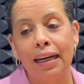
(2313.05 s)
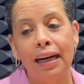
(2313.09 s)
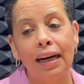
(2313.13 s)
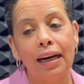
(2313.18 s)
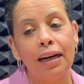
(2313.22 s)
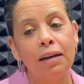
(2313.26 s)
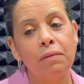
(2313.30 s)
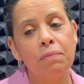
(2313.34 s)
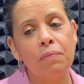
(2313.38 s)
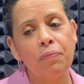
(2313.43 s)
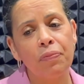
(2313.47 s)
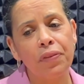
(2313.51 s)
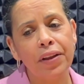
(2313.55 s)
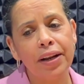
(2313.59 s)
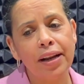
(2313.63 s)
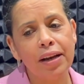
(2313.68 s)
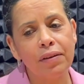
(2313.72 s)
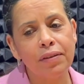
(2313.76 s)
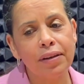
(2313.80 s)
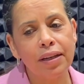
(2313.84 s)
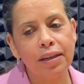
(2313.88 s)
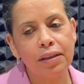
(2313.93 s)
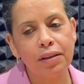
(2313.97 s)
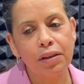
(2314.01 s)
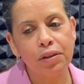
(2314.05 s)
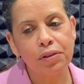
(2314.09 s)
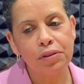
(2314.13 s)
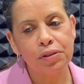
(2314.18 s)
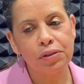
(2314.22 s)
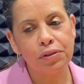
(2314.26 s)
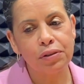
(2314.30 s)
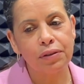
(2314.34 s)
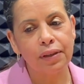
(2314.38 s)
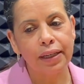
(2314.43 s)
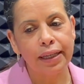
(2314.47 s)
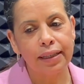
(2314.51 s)
And I want to go
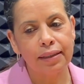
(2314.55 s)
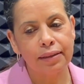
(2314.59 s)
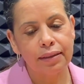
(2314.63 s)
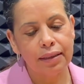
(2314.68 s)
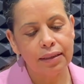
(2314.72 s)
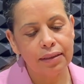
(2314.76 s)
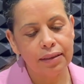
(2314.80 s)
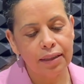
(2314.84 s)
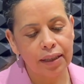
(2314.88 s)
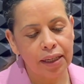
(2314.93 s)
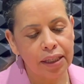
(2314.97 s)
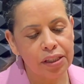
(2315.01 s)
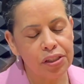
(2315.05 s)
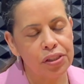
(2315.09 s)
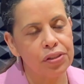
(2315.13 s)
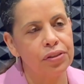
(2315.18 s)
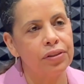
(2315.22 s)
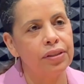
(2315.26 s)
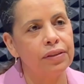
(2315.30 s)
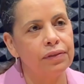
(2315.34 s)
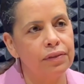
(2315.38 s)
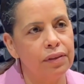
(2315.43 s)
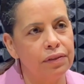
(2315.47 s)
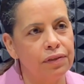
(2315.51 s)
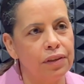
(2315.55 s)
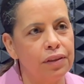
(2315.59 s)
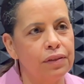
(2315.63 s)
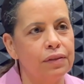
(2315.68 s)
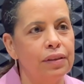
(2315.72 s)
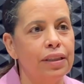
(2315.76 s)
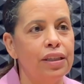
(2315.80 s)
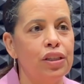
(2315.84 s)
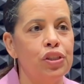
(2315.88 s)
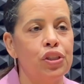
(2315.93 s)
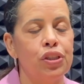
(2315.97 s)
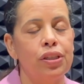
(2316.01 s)
through the history of the
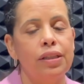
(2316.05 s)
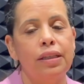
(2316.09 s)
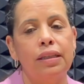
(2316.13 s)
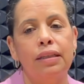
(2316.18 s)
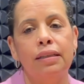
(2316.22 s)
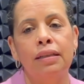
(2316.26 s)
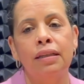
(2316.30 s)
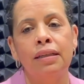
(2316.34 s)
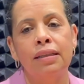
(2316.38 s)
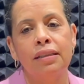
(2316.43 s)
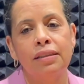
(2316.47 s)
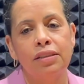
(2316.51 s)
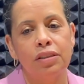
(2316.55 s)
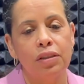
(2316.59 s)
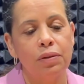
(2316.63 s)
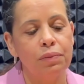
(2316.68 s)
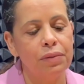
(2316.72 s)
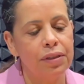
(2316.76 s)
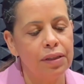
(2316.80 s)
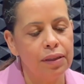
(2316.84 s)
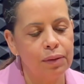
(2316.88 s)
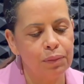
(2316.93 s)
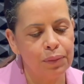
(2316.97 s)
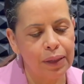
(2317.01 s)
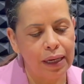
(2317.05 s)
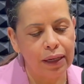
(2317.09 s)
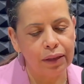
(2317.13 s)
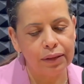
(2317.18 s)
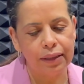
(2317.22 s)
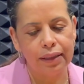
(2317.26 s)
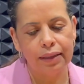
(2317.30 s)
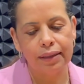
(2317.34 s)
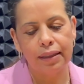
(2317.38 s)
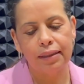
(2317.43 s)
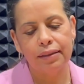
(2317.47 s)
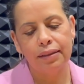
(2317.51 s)
foundation. Tell me
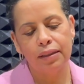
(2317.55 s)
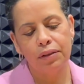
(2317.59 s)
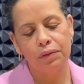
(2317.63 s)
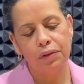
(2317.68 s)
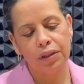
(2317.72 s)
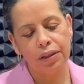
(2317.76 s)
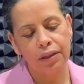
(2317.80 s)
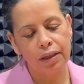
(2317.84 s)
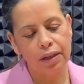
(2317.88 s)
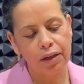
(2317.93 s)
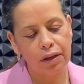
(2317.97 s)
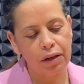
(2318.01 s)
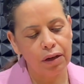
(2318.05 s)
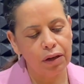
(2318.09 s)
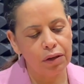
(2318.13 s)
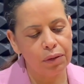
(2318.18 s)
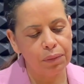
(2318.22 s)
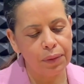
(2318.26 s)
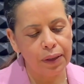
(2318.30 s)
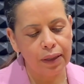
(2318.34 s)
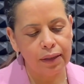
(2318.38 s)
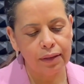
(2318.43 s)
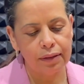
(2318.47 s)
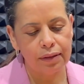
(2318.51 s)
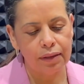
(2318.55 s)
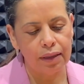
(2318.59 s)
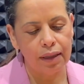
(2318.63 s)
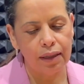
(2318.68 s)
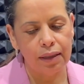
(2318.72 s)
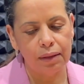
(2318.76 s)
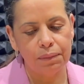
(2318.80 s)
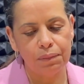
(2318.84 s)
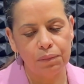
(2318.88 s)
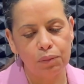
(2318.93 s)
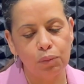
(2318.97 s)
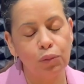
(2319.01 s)
about it, and then we're going to go about
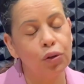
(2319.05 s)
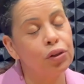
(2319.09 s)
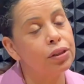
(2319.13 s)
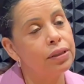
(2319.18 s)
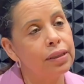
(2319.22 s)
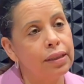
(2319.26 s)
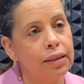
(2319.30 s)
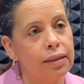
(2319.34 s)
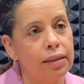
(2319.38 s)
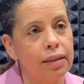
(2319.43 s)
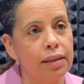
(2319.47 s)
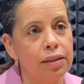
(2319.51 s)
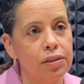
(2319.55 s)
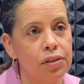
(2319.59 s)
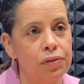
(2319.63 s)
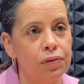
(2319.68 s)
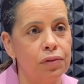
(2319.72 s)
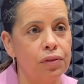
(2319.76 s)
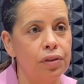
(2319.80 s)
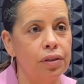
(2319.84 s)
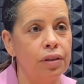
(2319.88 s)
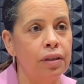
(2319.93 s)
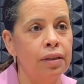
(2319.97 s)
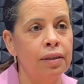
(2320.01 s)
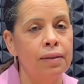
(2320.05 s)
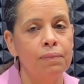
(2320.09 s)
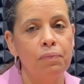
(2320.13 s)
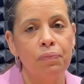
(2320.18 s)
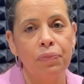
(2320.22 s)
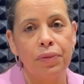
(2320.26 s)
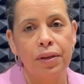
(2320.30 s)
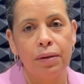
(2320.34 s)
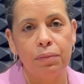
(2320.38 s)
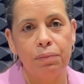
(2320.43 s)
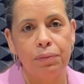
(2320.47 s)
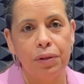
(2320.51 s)
more details for
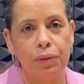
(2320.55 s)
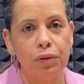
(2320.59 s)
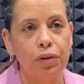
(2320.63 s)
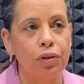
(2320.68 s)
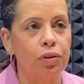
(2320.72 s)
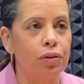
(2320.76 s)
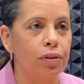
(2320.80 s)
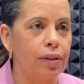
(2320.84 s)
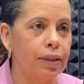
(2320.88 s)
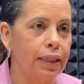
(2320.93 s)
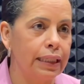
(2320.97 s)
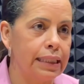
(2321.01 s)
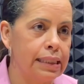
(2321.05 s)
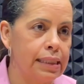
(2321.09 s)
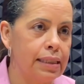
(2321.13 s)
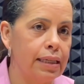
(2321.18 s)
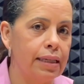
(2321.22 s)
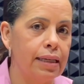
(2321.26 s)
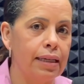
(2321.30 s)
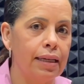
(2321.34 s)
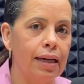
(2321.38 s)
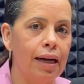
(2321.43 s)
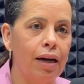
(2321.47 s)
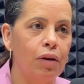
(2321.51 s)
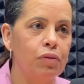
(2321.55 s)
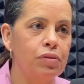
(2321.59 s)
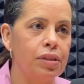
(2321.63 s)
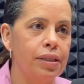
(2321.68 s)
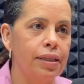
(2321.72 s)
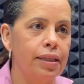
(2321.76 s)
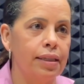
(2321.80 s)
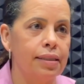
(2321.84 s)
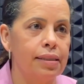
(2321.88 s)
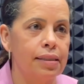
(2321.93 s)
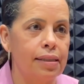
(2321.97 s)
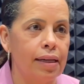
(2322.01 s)
people who are listening, how
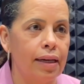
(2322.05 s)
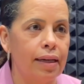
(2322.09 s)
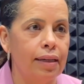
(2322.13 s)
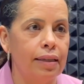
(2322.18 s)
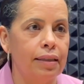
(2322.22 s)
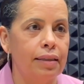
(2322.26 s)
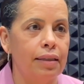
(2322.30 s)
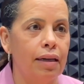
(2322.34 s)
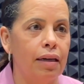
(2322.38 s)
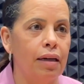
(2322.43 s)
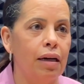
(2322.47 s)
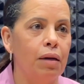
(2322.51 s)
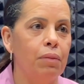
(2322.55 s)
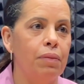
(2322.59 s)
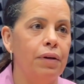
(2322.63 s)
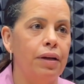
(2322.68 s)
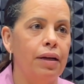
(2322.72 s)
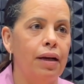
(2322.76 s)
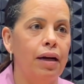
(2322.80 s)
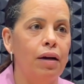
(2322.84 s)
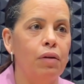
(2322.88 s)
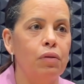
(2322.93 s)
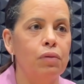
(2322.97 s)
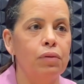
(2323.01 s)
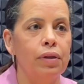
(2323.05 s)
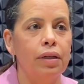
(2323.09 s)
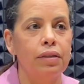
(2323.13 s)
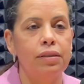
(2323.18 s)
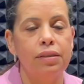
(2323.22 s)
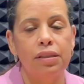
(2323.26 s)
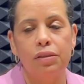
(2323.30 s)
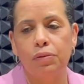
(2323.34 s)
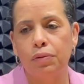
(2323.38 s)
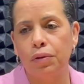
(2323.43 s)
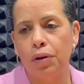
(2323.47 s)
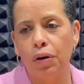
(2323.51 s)
they can sign up and how can
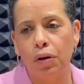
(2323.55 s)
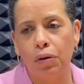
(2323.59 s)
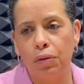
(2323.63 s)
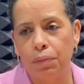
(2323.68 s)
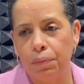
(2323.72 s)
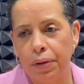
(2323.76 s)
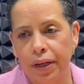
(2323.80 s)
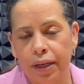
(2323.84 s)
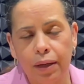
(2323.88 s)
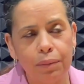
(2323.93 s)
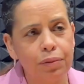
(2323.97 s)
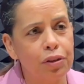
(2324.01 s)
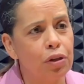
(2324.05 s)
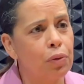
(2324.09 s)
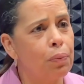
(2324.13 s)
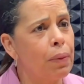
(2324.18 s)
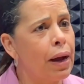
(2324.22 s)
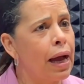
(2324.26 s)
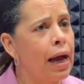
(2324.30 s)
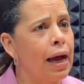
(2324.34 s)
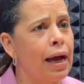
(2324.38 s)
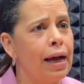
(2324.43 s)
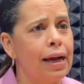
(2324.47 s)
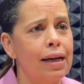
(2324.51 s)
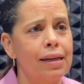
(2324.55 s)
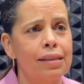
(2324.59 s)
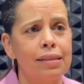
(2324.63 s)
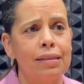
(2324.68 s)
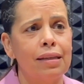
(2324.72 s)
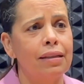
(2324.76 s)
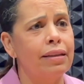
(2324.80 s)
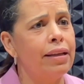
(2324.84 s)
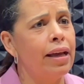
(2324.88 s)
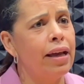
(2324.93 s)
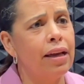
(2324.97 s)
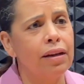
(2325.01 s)
you go pick up their bags,
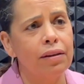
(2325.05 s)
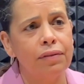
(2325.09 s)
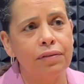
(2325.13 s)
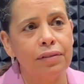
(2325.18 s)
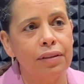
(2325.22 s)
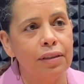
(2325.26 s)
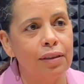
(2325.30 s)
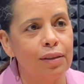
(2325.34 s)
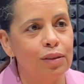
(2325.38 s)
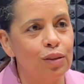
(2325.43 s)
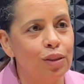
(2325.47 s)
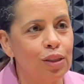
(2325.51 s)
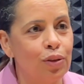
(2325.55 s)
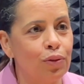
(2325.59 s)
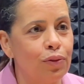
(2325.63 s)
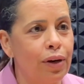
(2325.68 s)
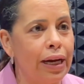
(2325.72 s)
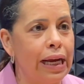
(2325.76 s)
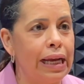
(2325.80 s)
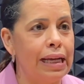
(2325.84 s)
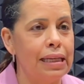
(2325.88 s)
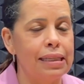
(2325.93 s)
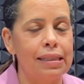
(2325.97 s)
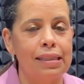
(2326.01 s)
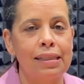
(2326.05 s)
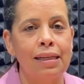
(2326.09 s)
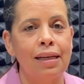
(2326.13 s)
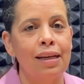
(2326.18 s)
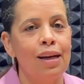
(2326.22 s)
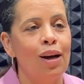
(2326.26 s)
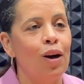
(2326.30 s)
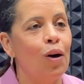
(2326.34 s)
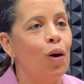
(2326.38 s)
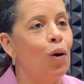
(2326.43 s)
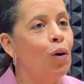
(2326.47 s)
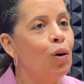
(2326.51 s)
the day of the race,
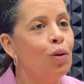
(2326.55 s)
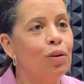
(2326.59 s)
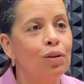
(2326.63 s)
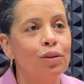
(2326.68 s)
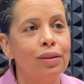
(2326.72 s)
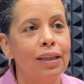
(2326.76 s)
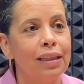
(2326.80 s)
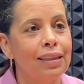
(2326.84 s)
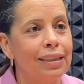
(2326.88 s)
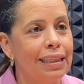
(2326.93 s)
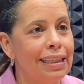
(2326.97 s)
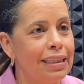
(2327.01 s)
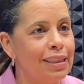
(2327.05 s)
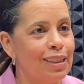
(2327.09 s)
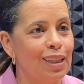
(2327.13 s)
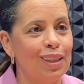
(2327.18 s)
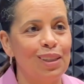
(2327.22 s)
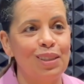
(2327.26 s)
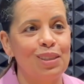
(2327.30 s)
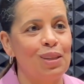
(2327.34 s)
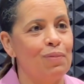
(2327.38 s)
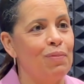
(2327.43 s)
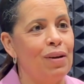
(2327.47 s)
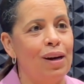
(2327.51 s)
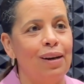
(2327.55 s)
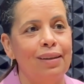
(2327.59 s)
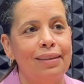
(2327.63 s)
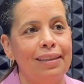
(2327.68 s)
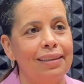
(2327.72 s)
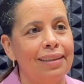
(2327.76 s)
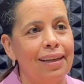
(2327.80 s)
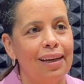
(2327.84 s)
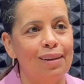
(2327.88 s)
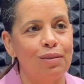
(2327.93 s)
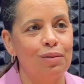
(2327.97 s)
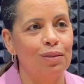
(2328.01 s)
all the details about
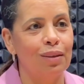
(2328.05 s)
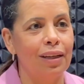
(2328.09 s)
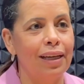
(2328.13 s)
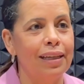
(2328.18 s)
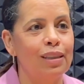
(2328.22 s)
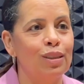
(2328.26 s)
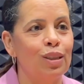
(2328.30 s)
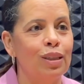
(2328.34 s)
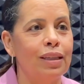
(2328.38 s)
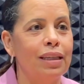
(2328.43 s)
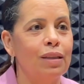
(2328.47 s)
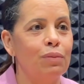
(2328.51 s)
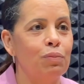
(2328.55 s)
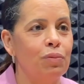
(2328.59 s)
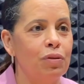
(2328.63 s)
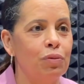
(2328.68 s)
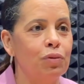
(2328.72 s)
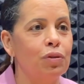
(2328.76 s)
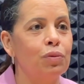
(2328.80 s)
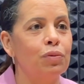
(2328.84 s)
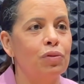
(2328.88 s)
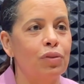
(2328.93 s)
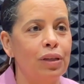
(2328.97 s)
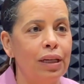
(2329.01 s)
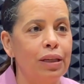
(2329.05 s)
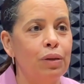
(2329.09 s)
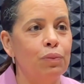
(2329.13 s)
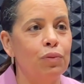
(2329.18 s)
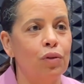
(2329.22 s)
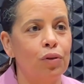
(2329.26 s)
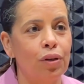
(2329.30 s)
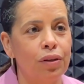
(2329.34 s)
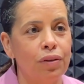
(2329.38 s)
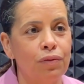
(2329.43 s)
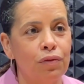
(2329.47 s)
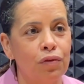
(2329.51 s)
it. I would like to get people really
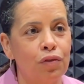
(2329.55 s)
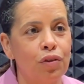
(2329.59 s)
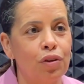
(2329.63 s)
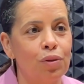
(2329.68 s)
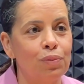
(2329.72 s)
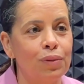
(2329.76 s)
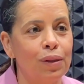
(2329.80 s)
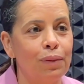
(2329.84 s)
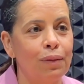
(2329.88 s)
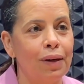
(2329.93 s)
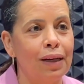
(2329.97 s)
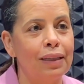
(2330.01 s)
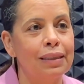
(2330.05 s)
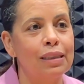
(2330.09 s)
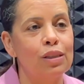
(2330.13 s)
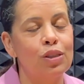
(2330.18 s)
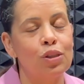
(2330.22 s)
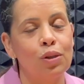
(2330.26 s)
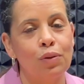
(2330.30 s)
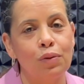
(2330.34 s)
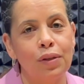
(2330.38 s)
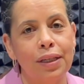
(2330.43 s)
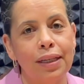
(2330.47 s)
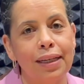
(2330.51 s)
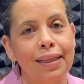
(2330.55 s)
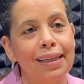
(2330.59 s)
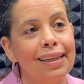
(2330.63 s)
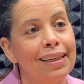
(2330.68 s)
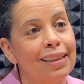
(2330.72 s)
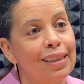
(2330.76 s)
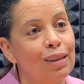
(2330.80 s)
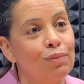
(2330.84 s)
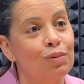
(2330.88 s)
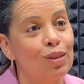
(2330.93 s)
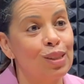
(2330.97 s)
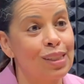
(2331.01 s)
more informed about it so we can
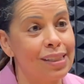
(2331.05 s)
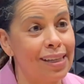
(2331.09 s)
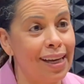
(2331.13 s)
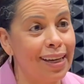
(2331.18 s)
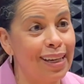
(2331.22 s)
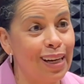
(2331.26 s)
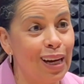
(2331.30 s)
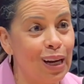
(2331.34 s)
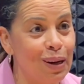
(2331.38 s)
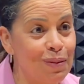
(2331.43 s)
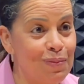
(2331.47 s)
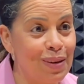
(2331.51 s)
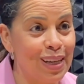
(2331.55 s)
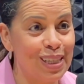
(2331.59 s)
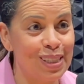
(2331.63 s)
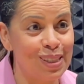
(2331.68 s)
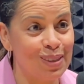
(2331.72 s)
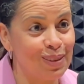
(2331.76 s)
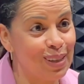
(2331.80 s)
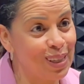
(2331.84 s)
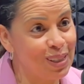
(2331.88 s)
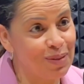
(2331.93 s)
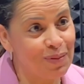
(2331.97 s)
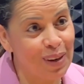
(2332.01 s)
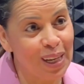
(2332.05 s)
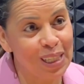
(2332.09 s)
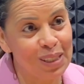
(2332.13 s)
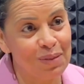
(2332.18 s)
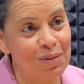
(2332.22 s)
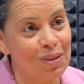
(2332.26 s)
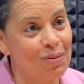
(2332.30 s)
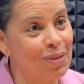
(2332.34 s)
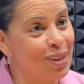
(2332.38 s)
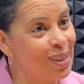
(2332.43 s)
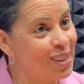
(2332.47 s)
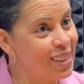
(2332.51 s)
get them to sign up as soon as
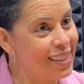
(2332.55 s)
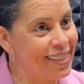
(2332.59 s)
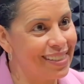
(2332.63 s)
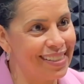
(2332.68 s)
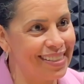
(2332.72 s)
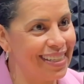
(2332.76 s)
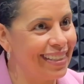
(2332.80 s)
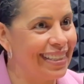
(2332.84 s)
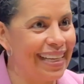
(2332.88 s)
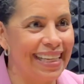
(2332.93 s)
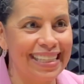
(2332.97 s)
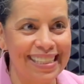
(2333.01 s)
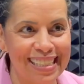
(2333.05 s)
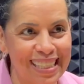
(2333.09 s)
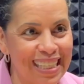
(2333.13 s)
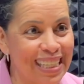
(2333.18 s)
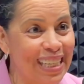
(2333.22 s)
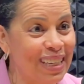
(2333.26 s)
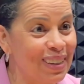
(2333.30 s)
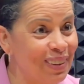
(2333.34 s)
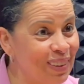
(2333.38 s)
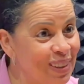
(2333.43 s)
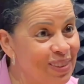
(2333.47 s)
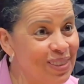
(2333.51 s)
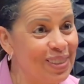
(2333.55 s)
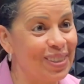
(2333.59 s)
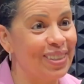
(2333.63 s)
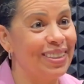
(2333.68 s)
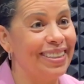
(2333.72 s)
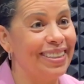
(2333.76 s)
possible because the date is getting closer.